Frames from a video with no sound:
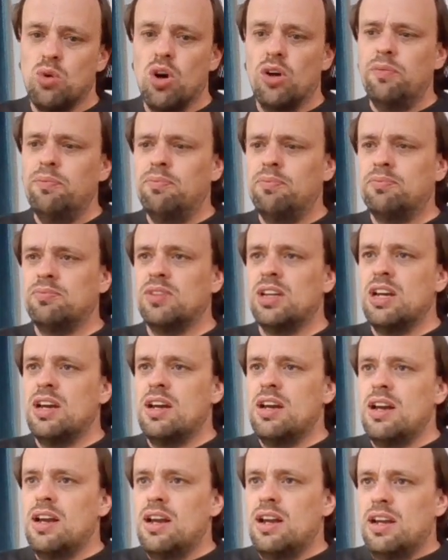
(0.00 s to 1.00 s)
one,
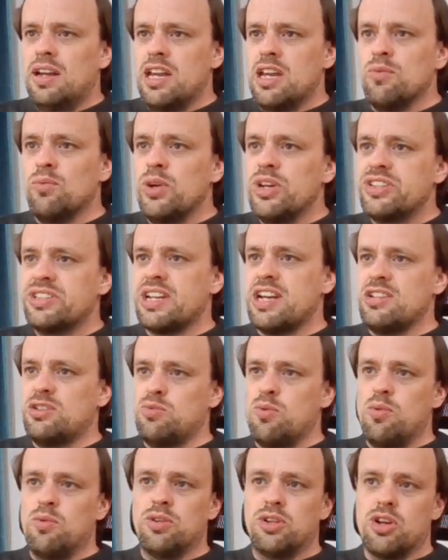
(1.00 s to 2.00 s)
in which case
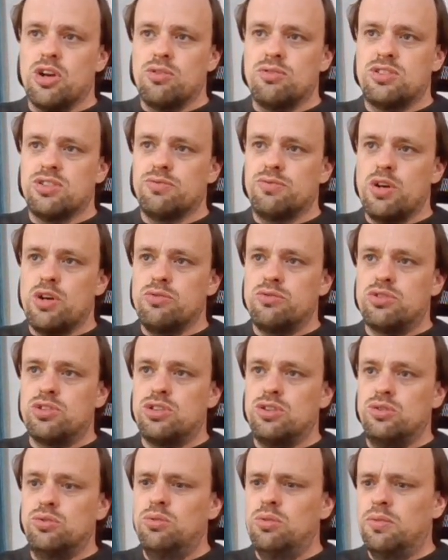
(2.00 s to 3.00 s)
we would go to row
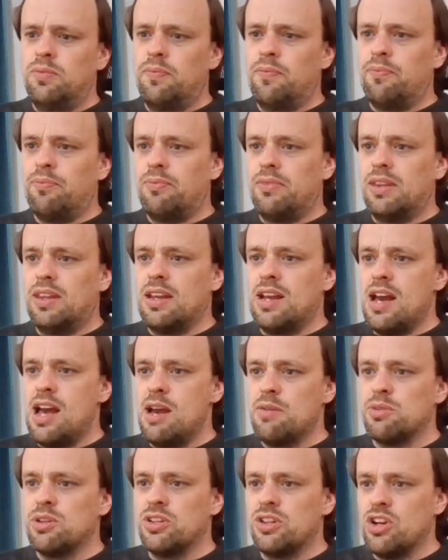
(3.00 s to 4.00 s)
2.
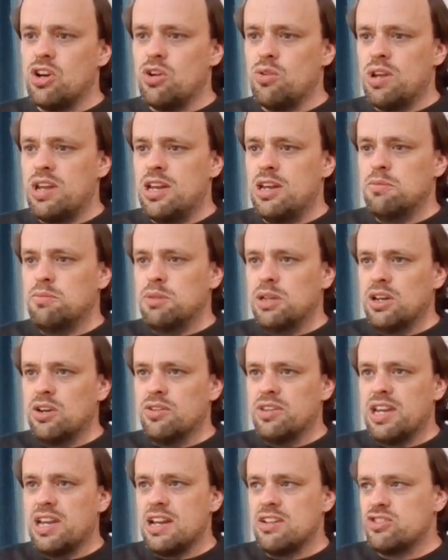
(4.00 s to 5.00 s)
I'm going to go here
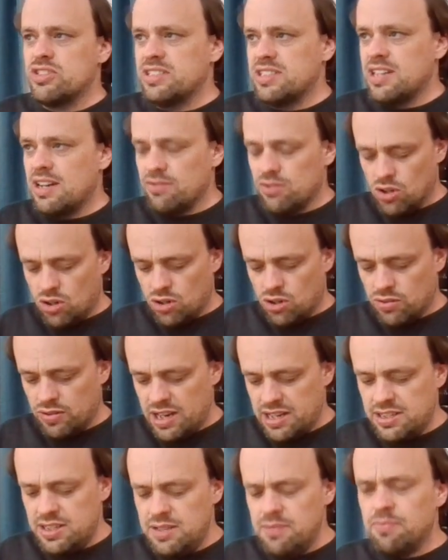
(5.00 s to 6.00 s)
below the entries I've got
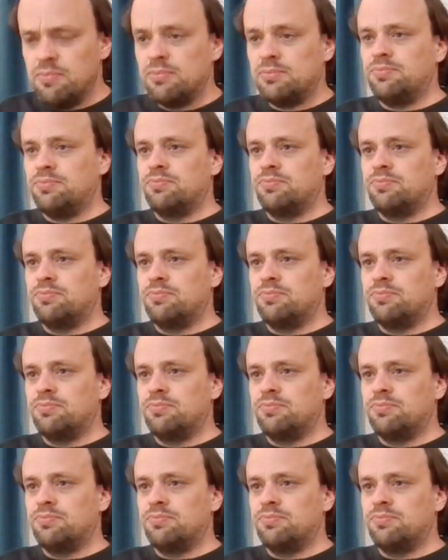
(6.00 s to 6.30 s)
already.